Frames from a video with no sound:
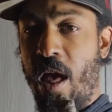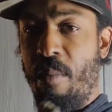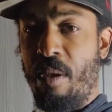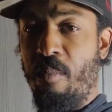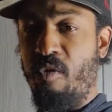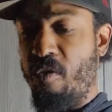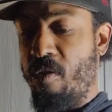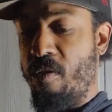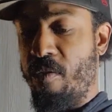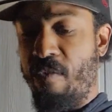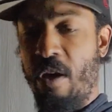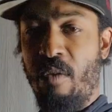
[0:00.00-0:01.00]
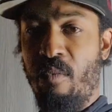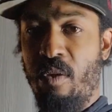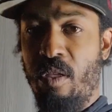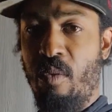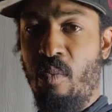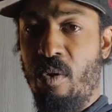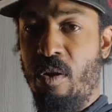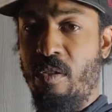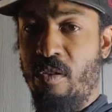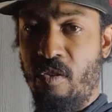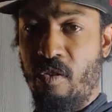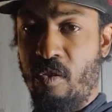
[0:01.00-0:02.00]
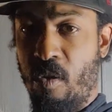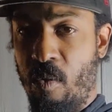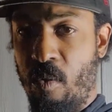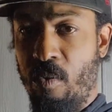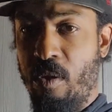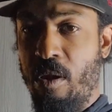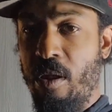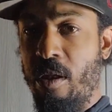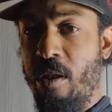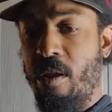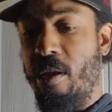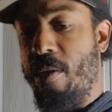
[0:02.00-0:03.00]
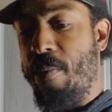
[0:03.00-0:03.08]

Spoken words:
I mean, I'm sure if I really wanted to just hold it, and